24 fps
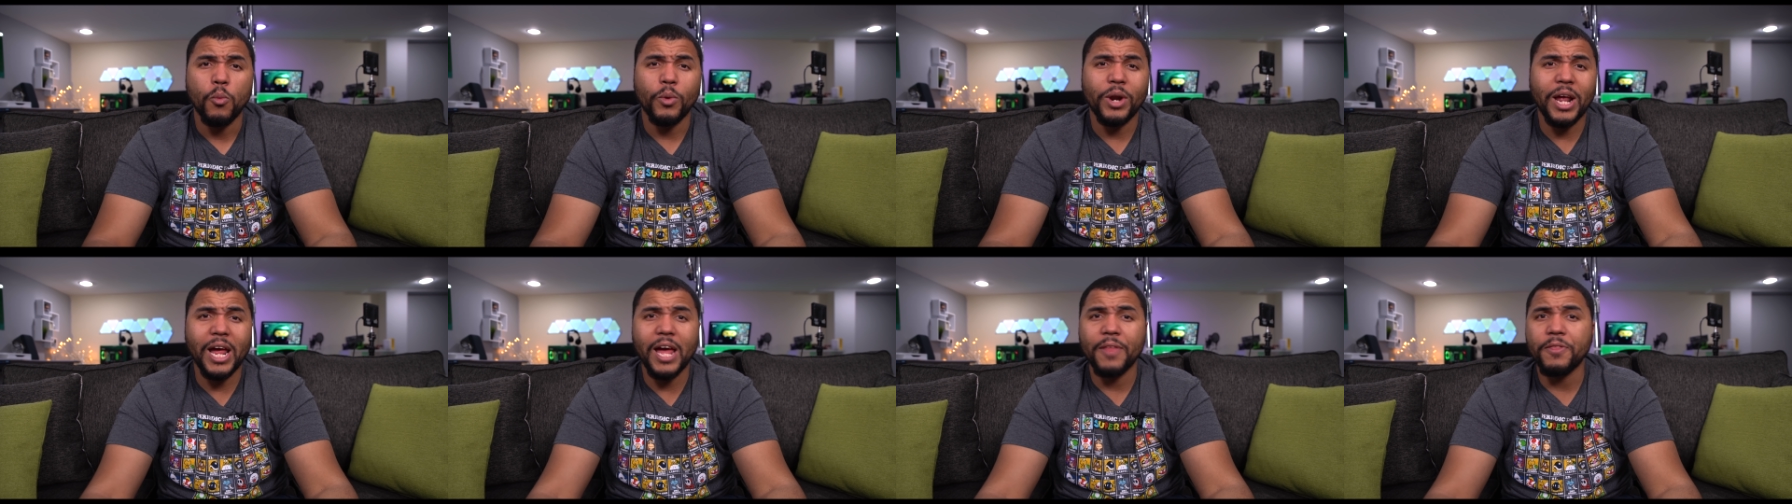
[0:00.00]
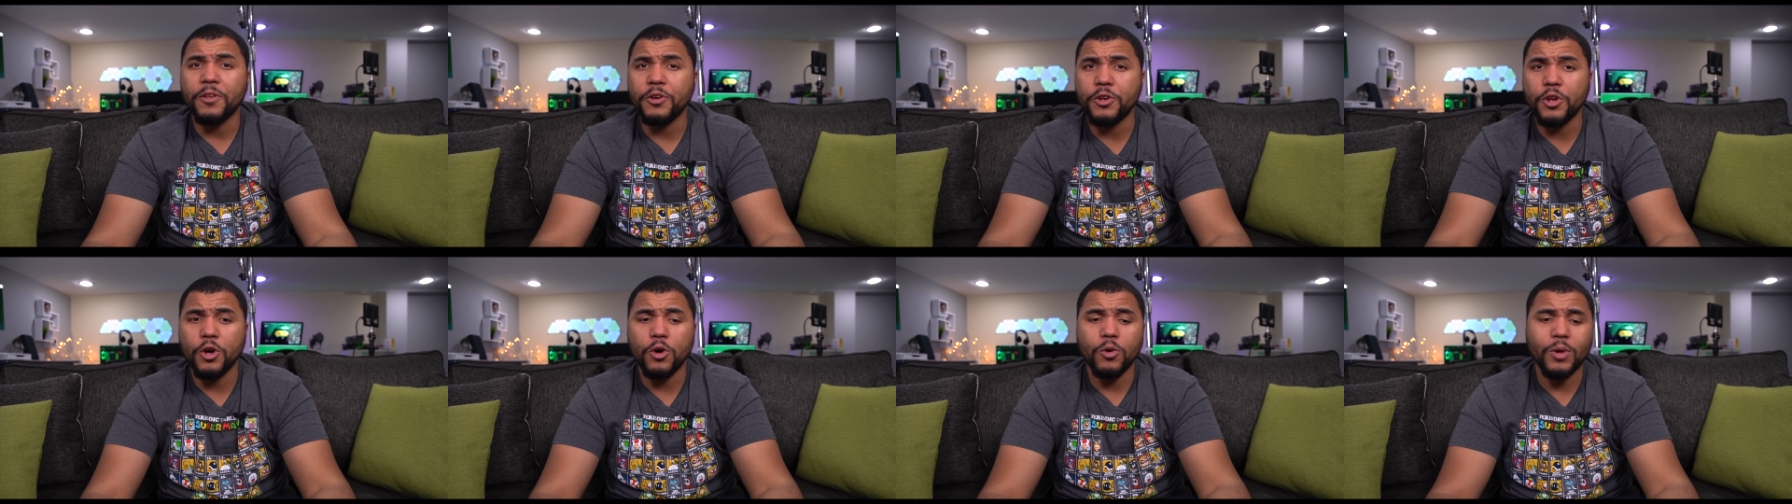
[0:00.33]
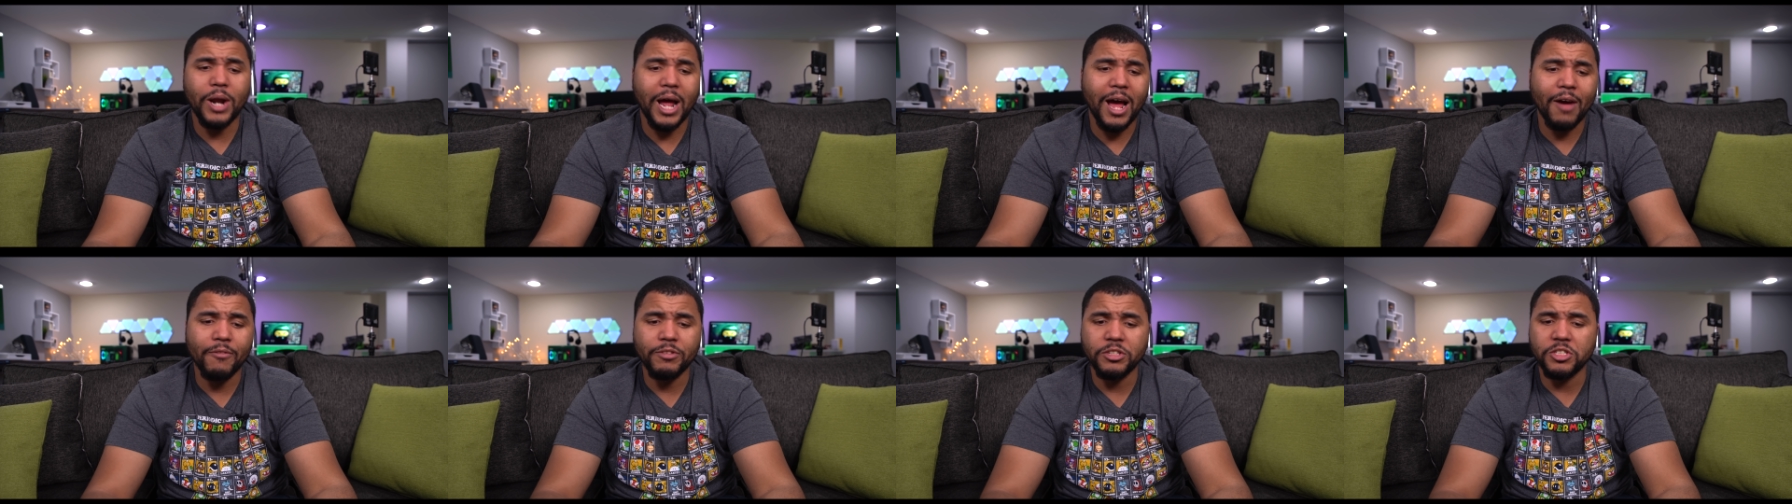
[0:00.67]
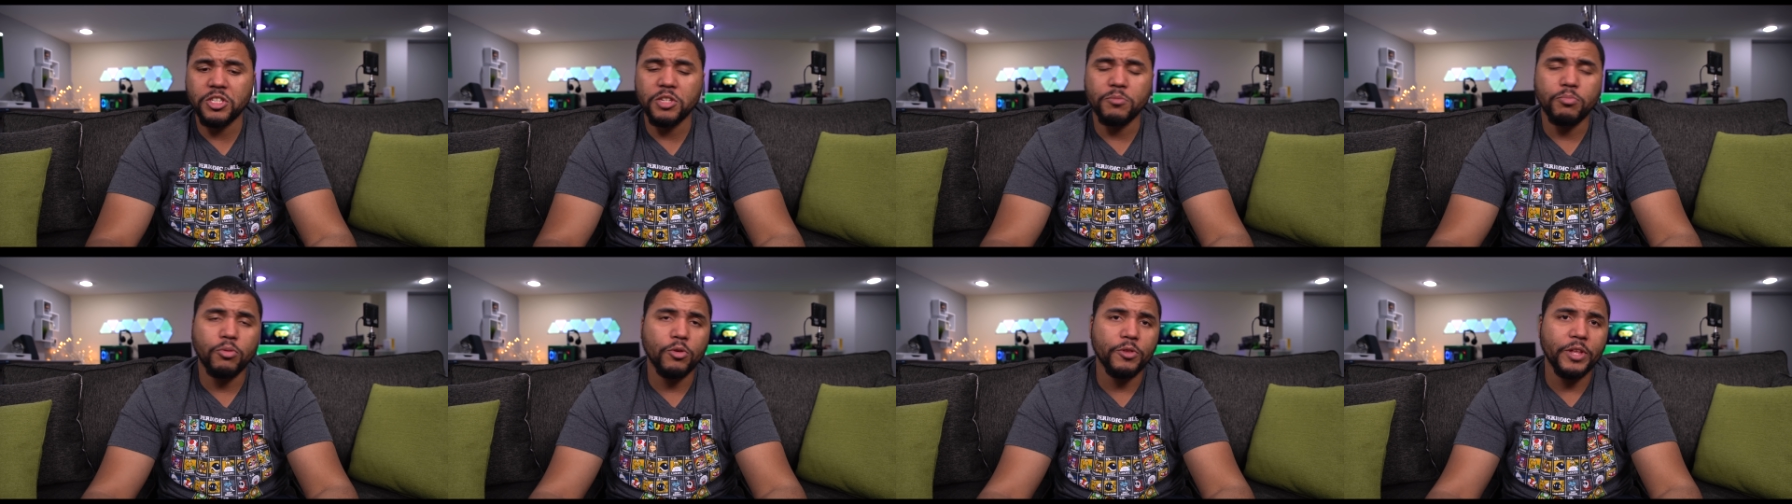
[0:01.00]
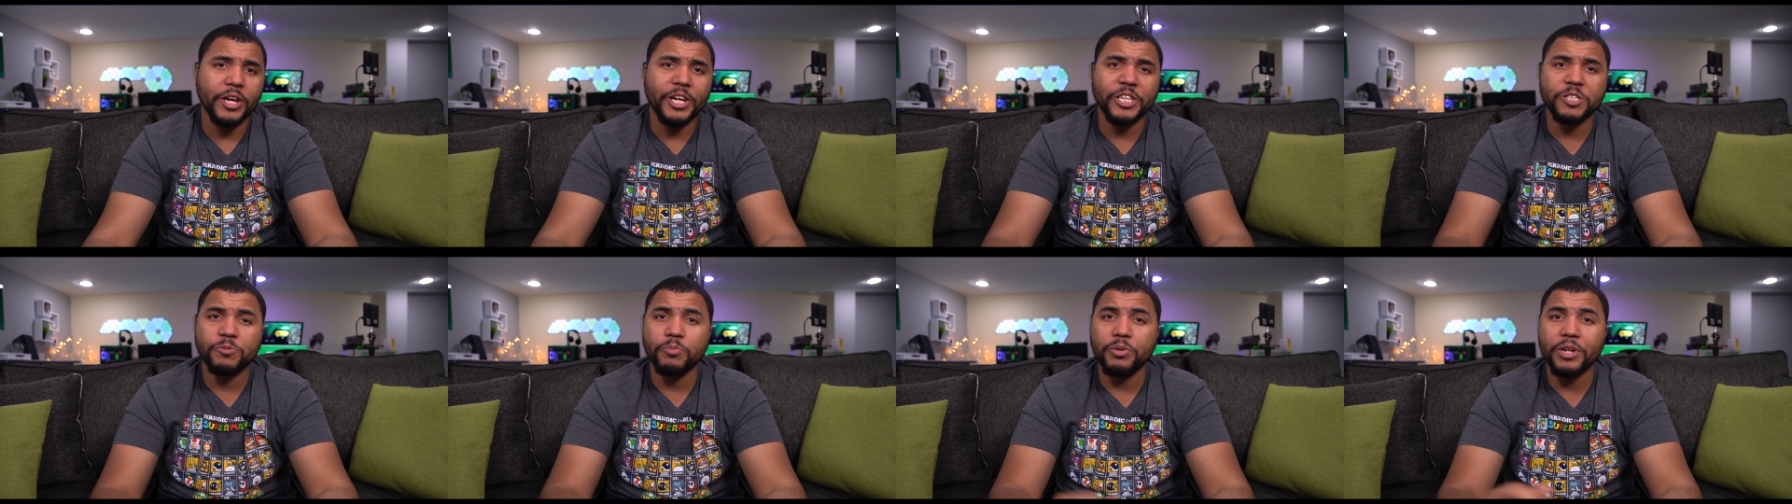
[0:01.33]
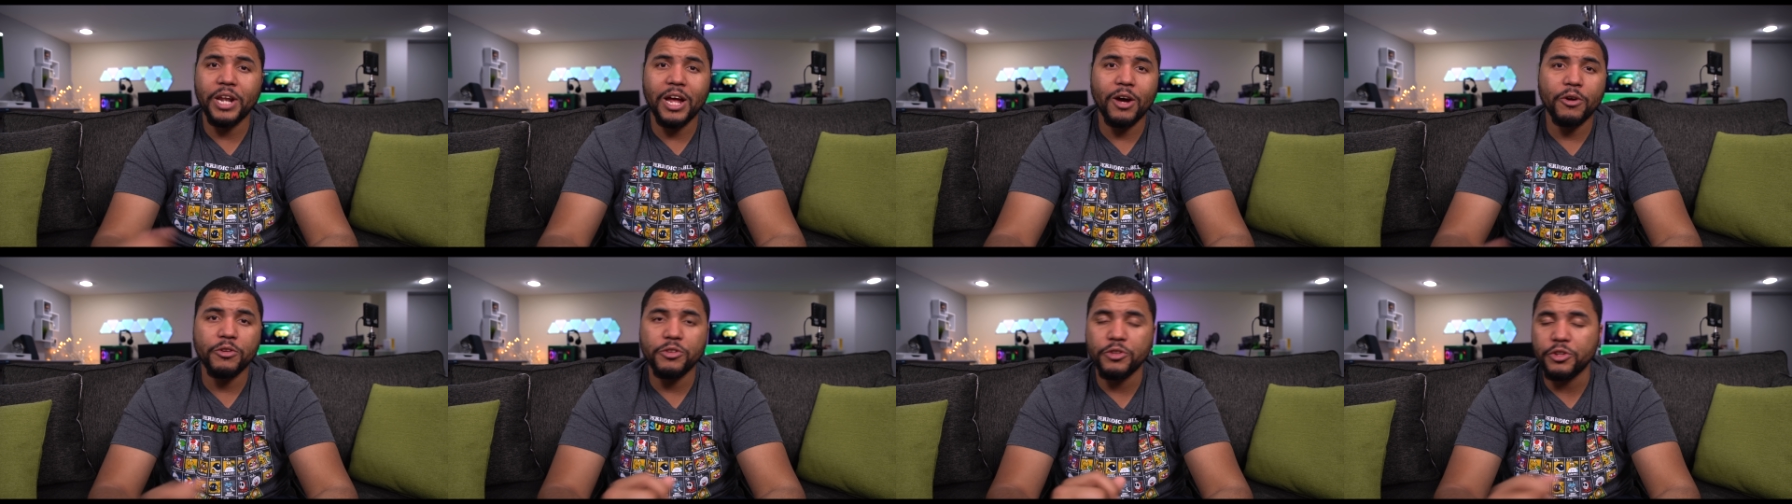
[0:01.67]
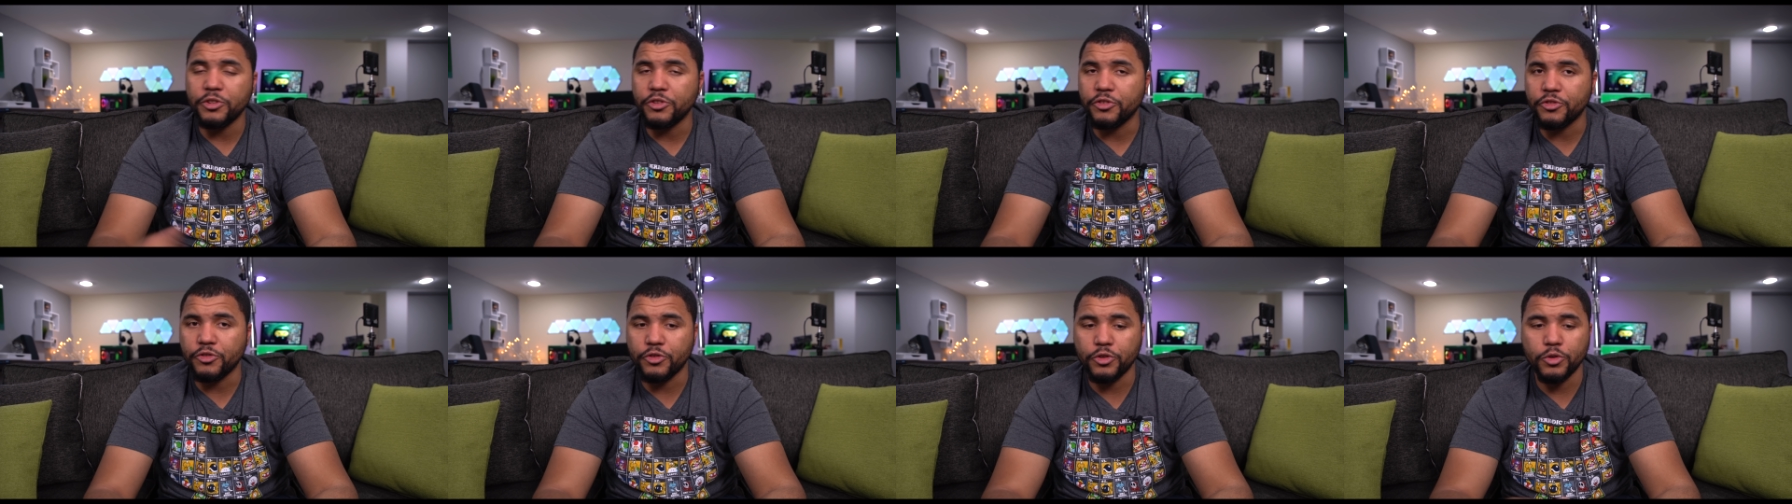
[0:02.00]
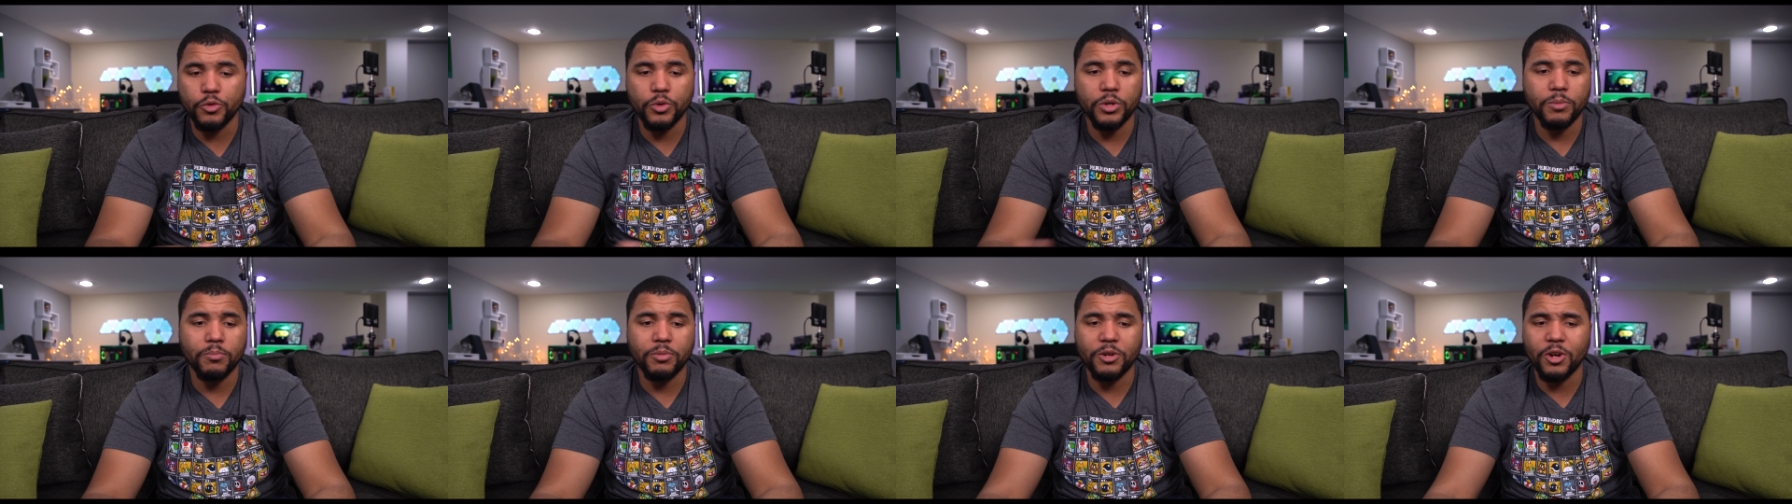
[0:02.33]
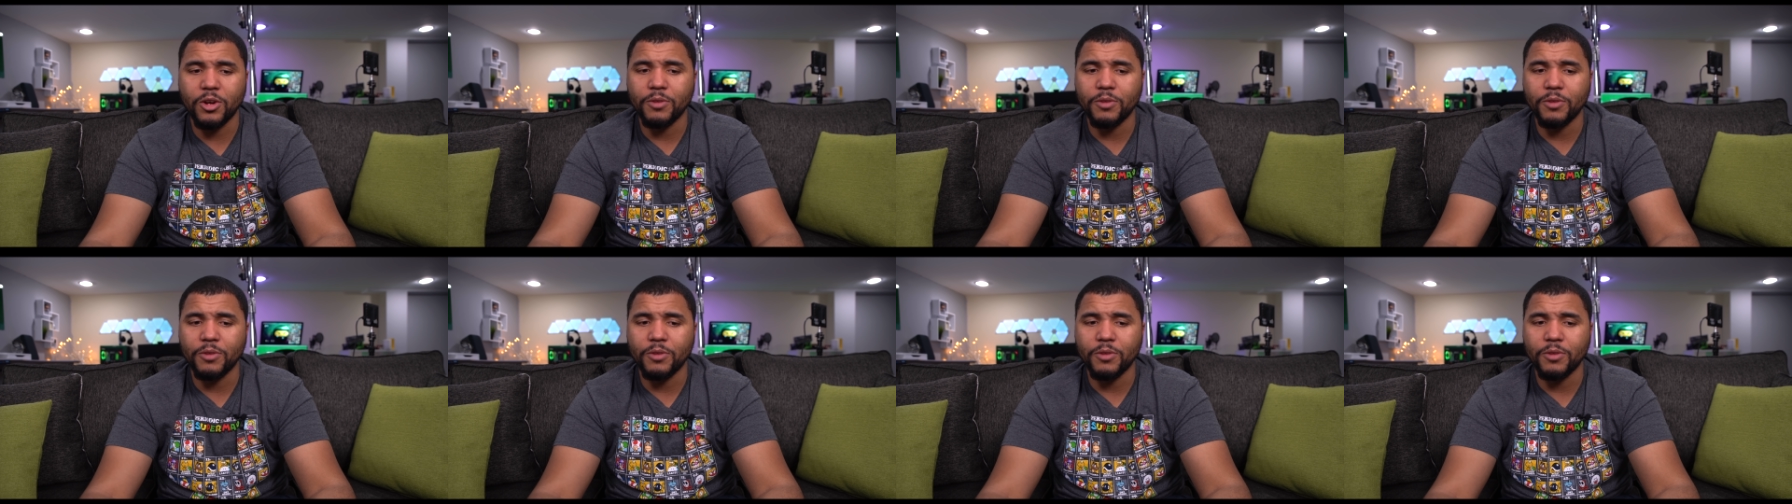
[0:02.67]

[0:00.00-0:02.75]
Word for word: When I had the note, obviously pull the S Pen out, you could just do it.